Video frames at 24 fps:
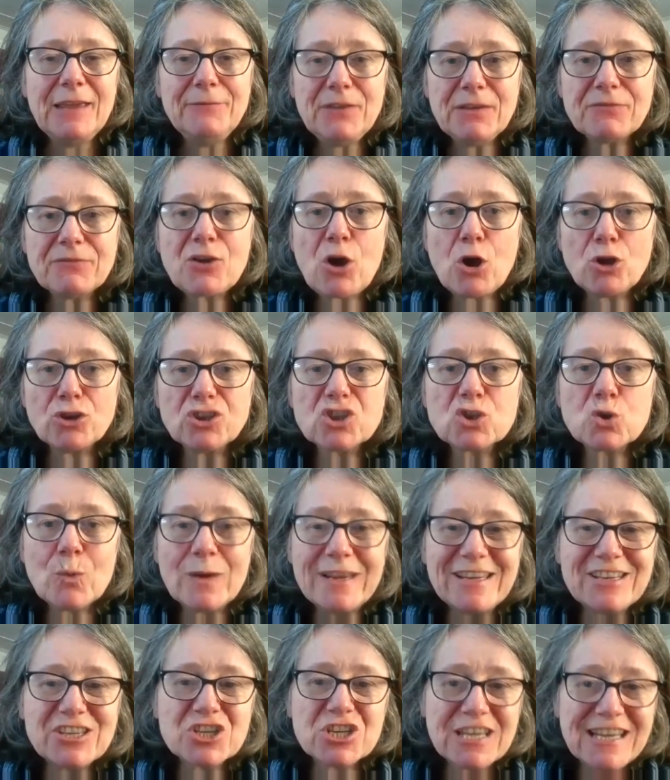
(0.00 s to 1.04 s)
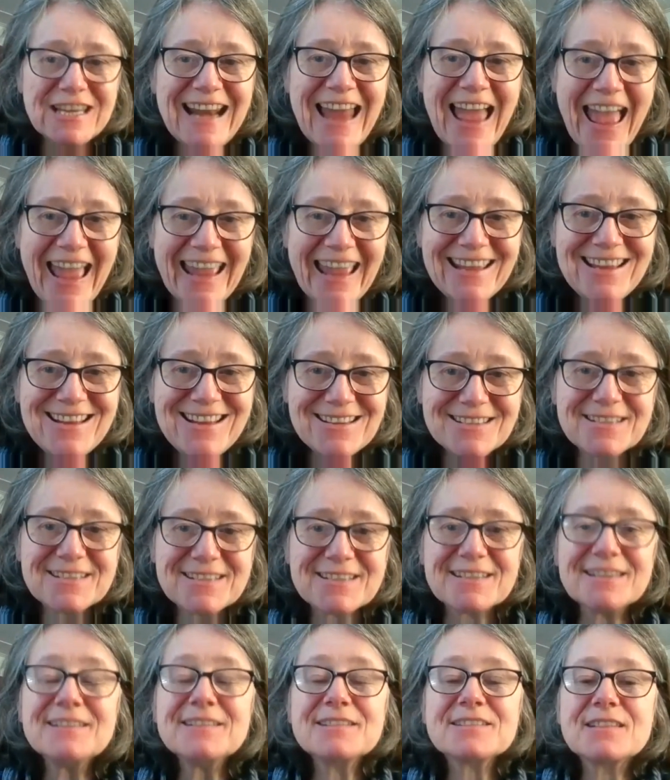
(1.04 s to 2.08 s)
if you've got twitchy
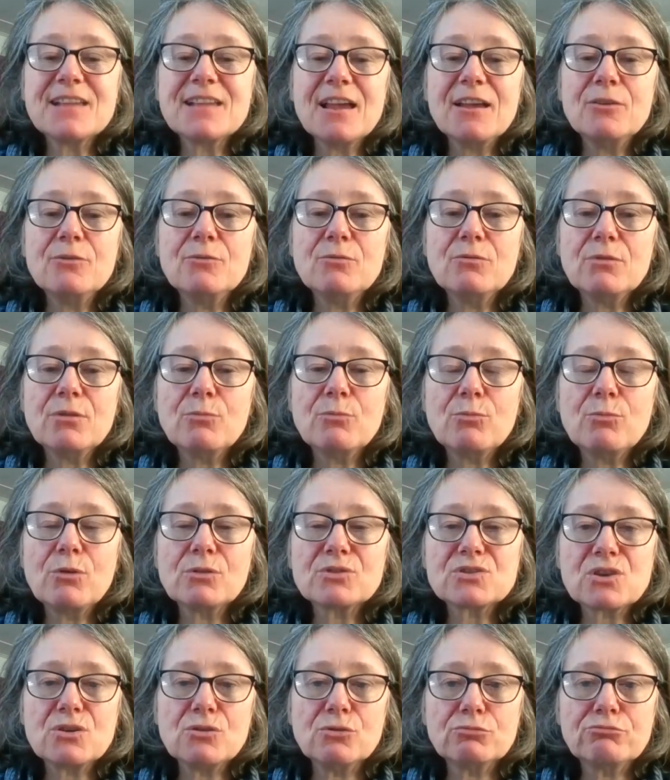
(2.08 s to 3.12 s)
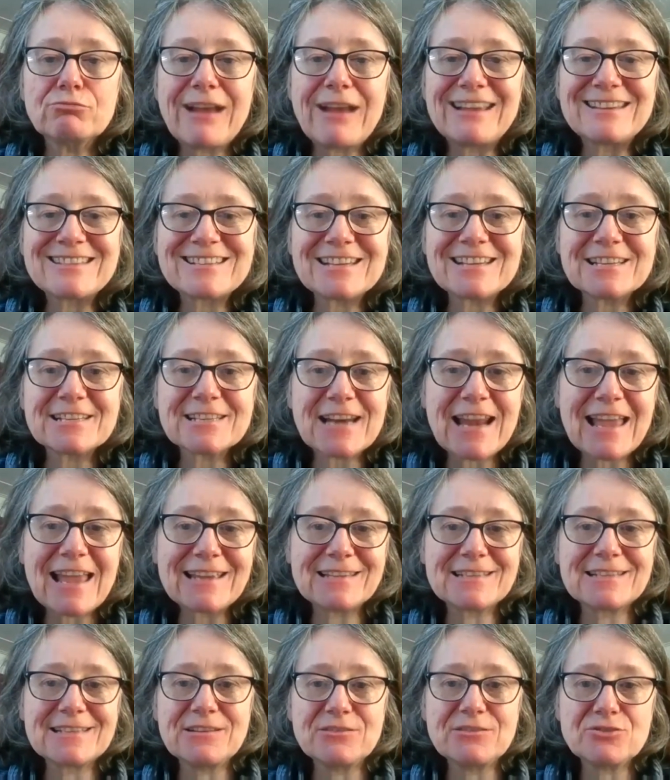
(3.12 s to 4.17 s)
legs, so what's called restless
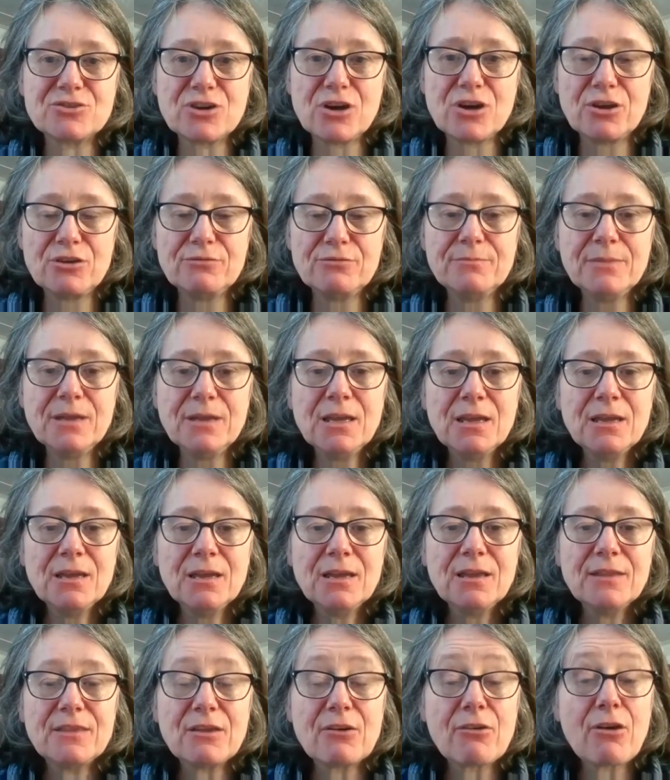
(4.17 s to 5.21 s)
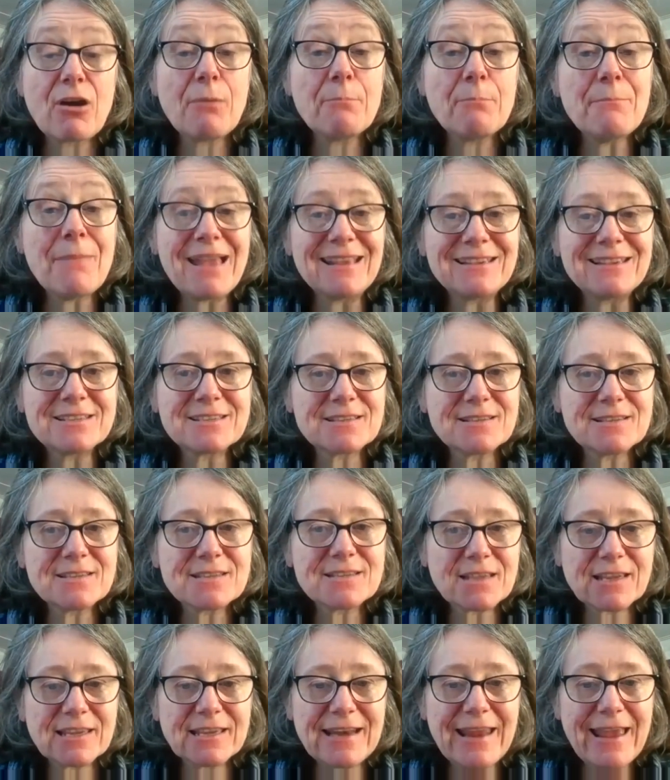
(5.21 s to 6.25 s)
leg syndrome, there are
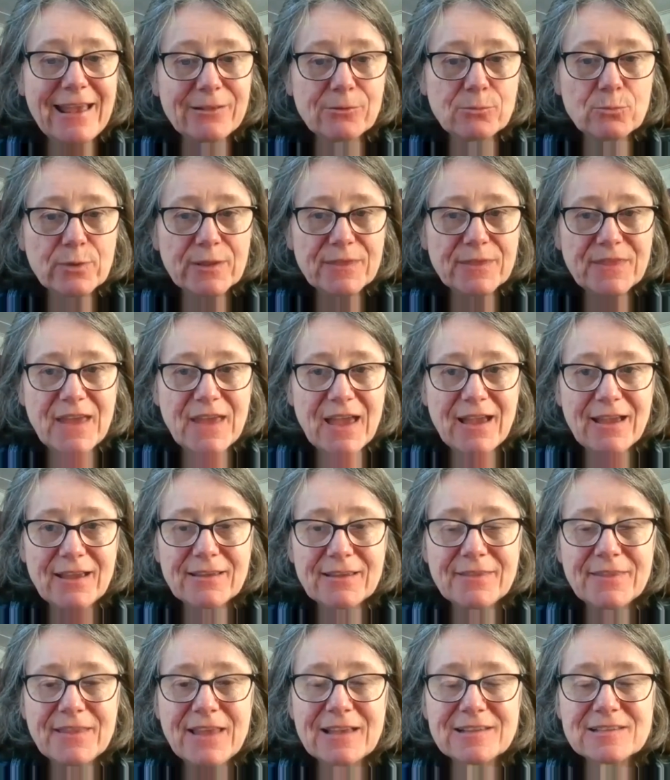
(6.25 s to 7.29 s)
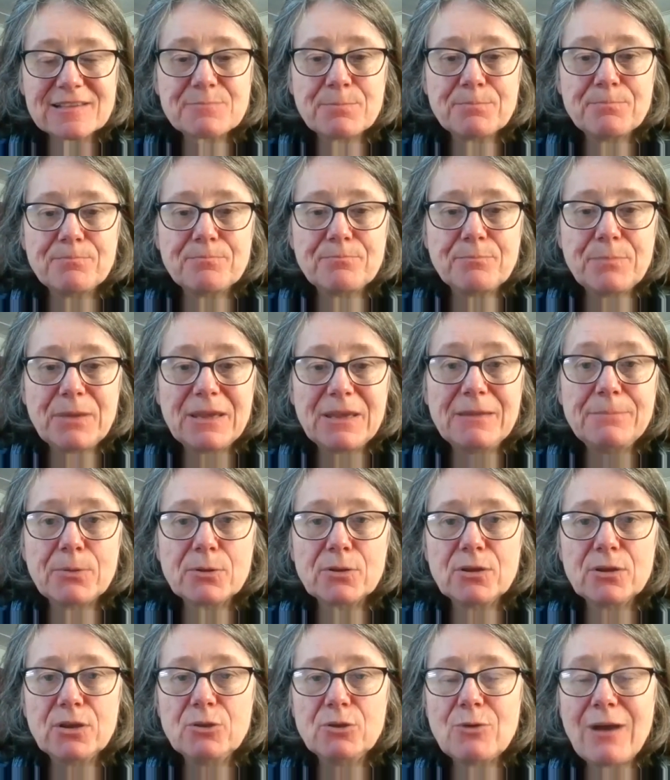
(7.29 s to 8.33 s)
medicines that can help with that. And that's
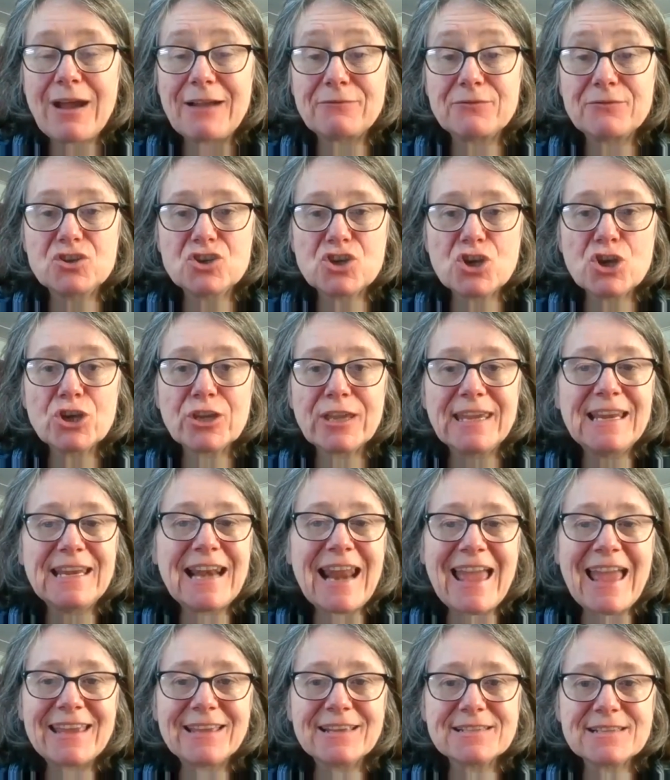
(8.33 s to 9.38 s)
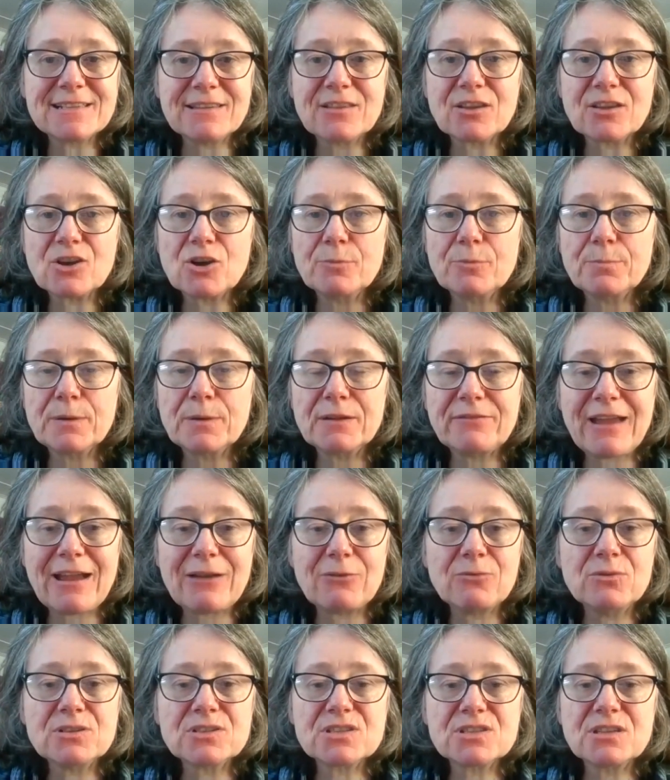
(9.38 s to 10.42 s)
people who have jerky legs in the couple of
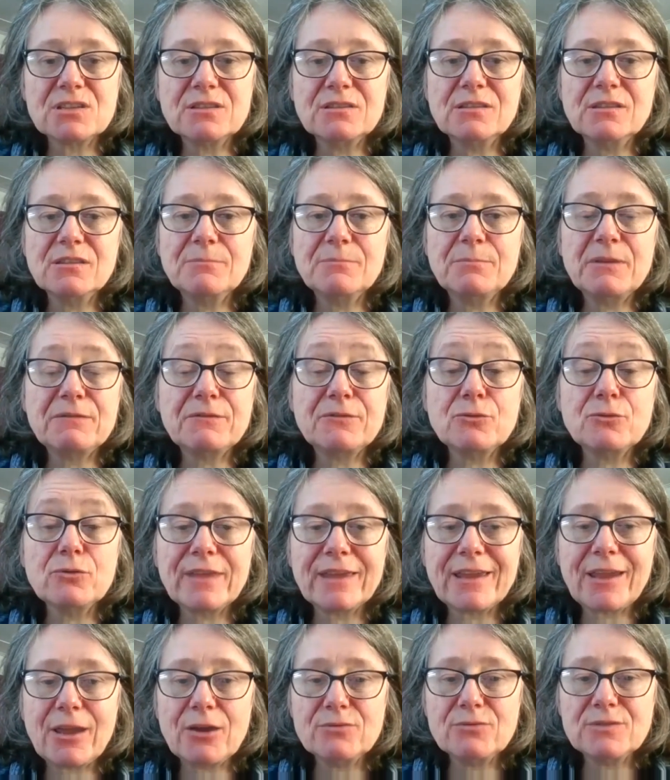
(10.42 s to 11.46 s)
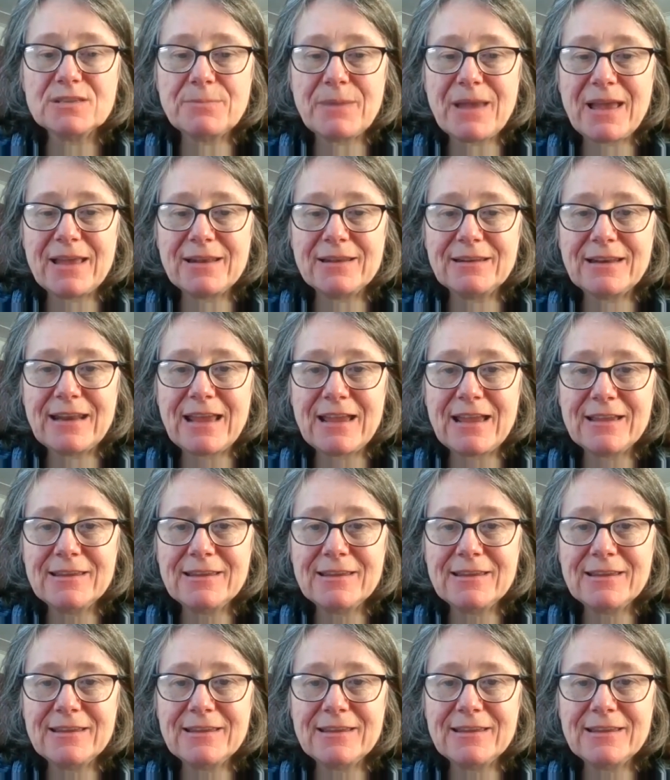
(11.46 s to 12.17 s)
hours before they go to bed at